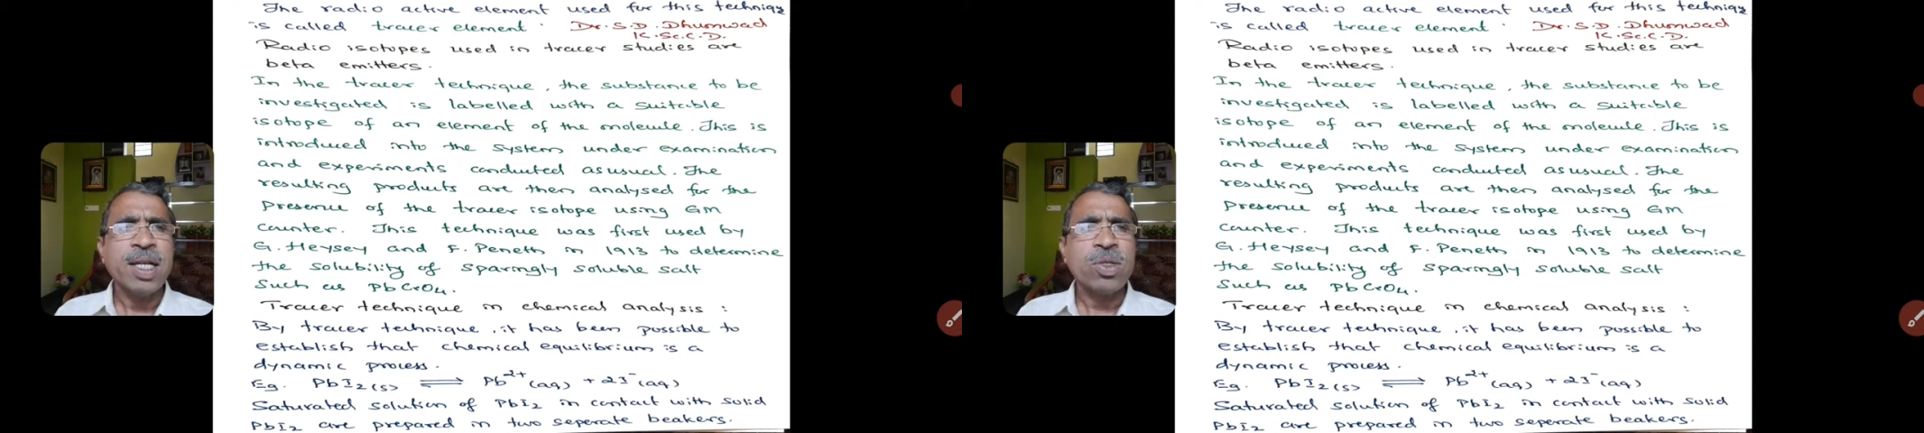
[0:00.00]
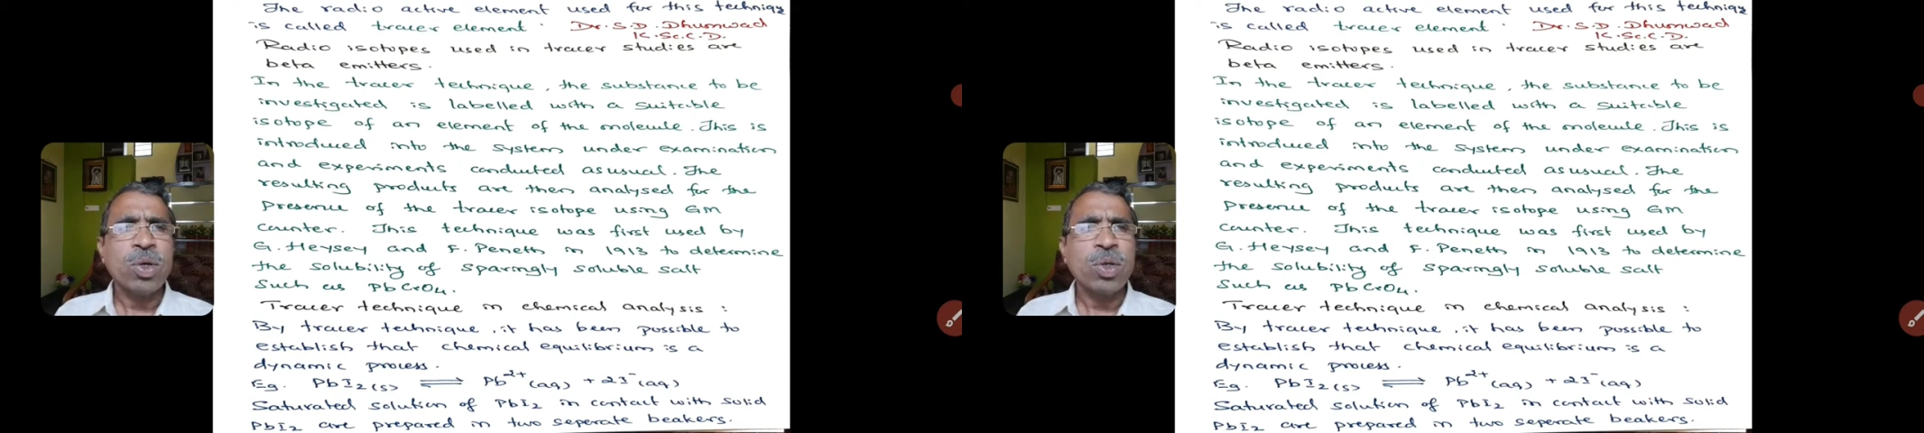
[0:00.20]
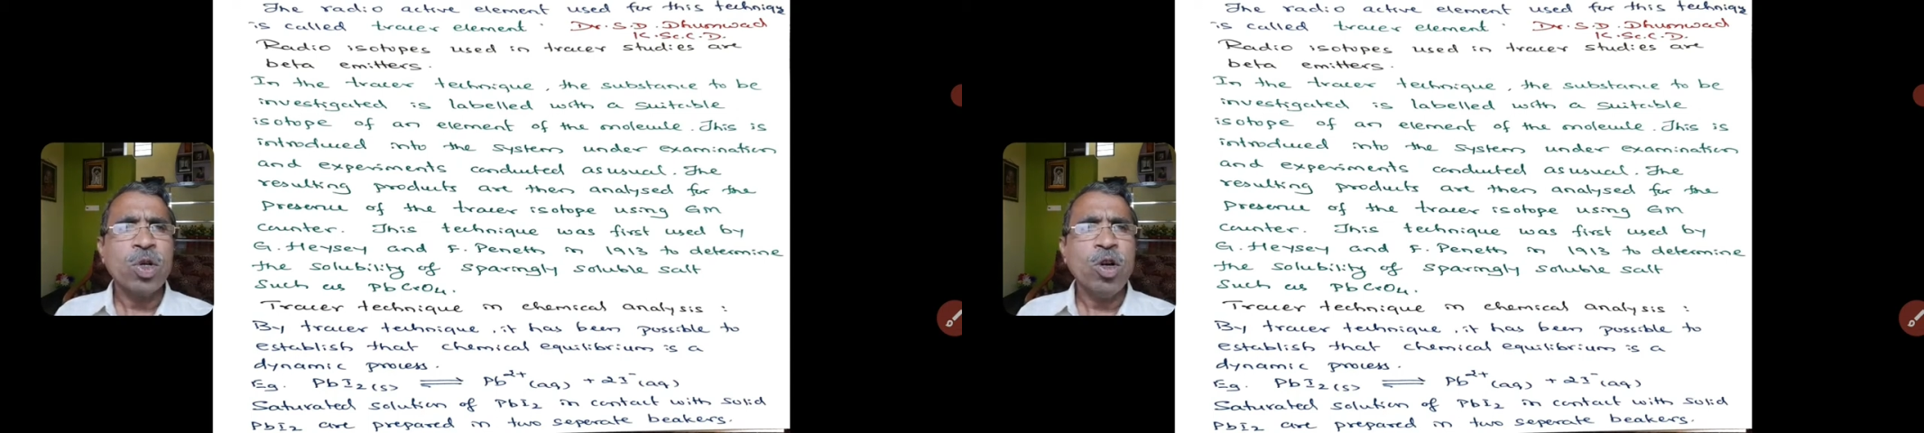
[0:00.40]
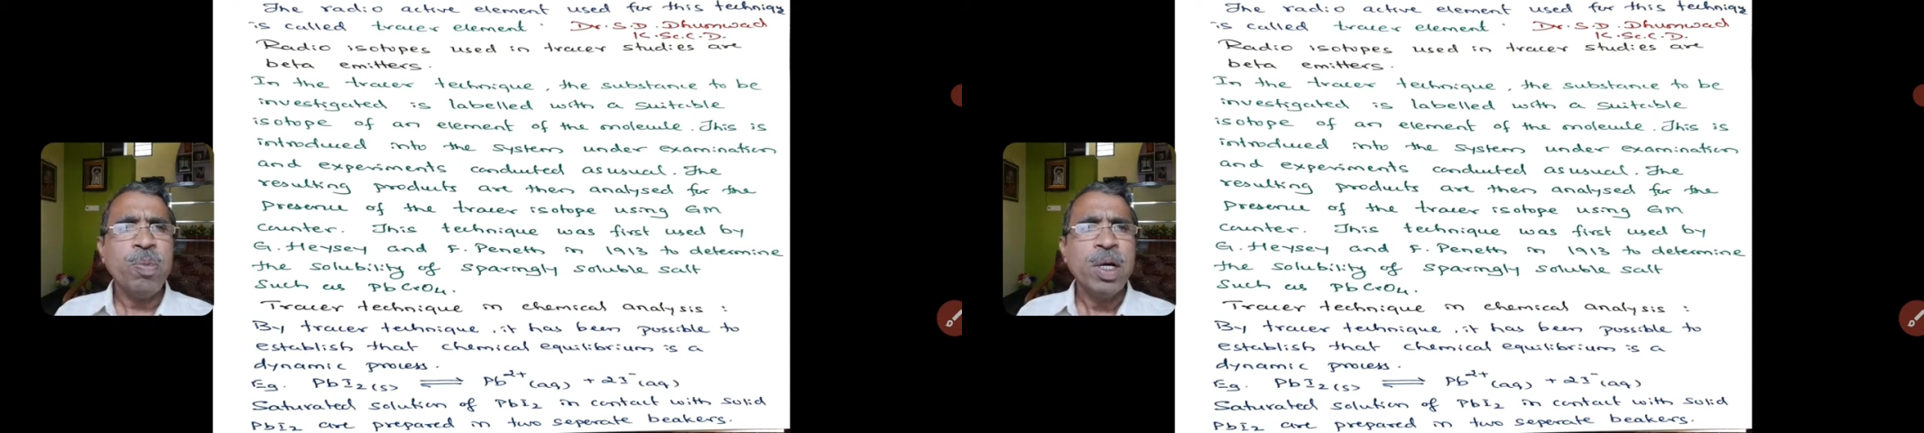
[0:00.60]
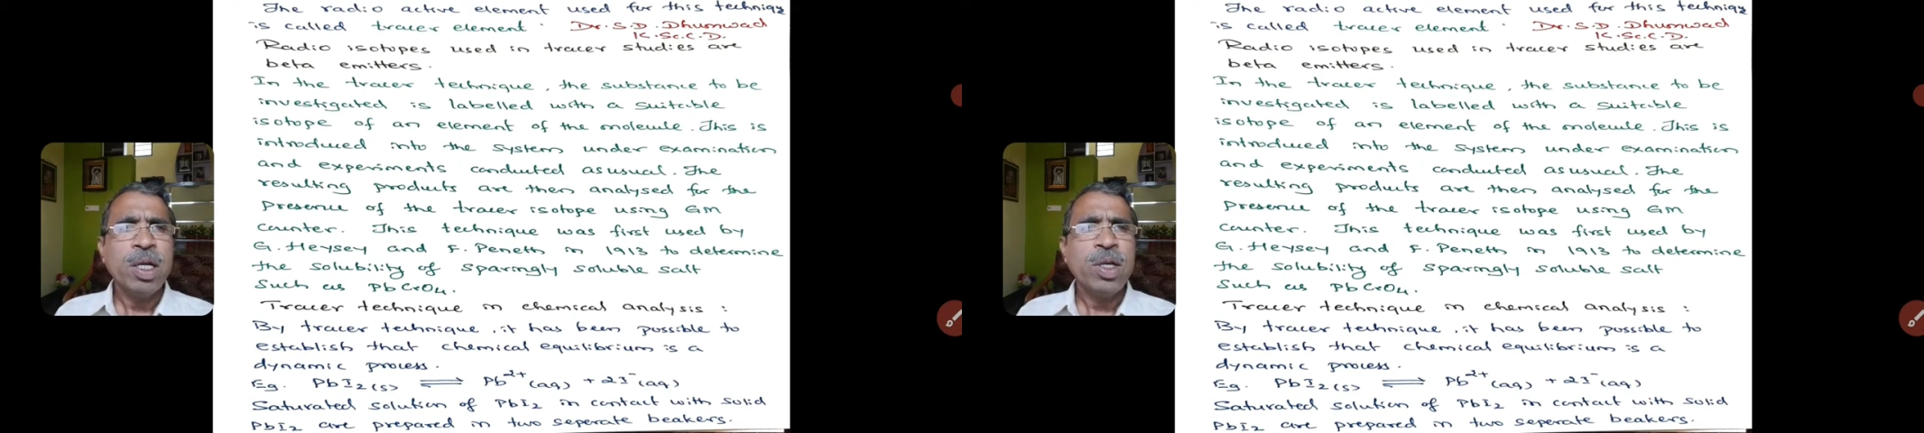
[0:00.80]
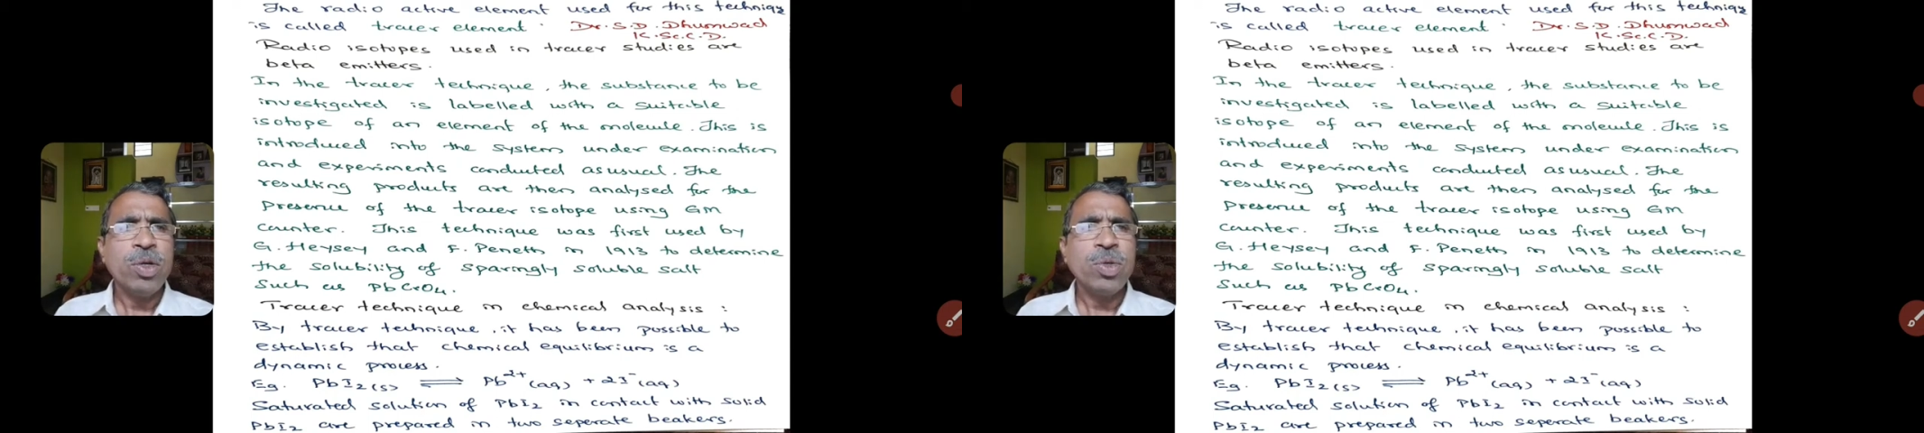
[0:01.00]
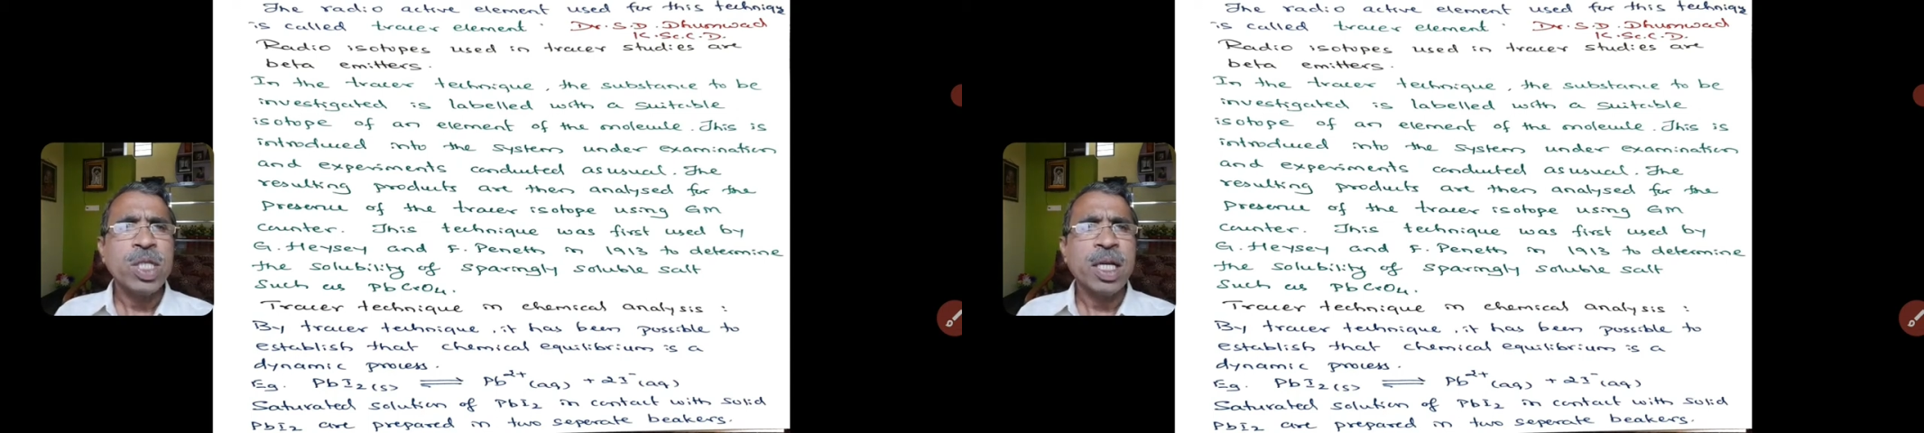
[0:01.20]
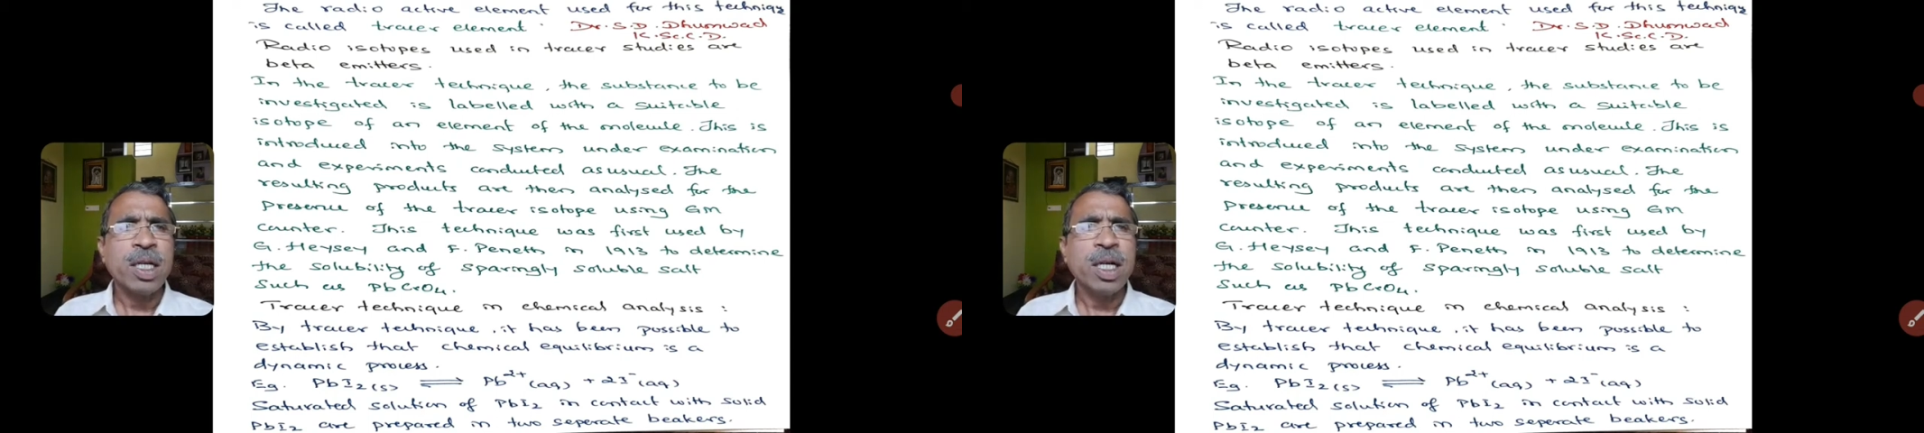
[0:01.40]
isotope
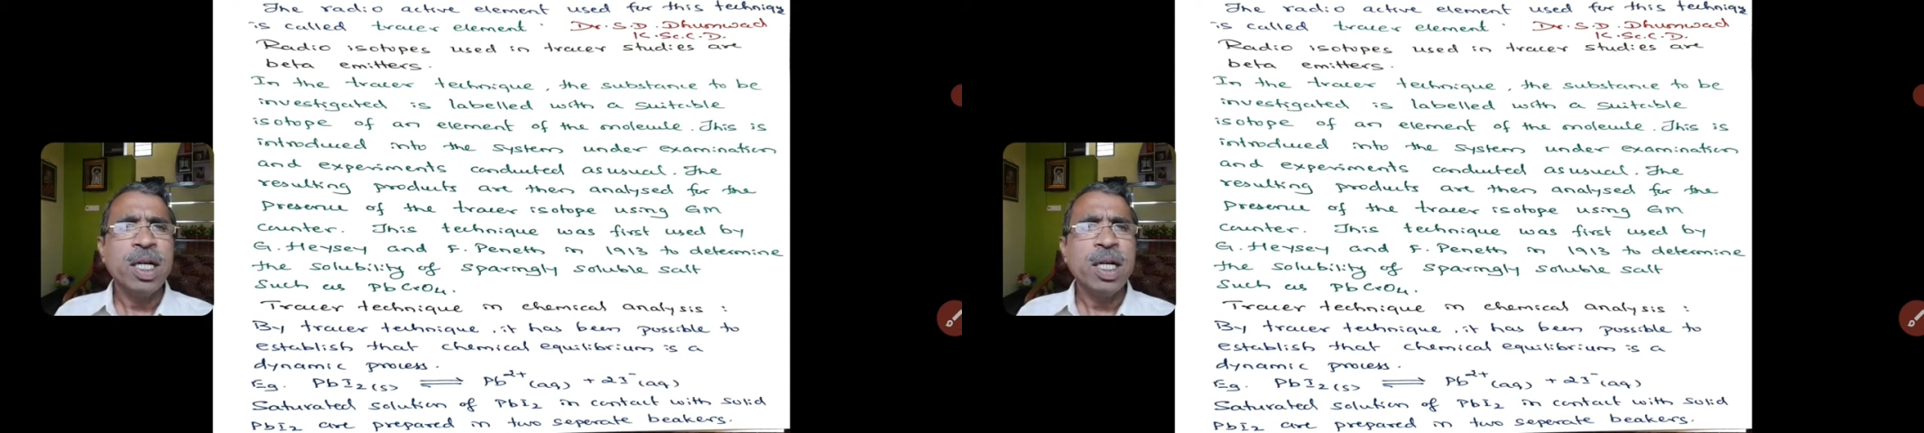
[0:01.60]
using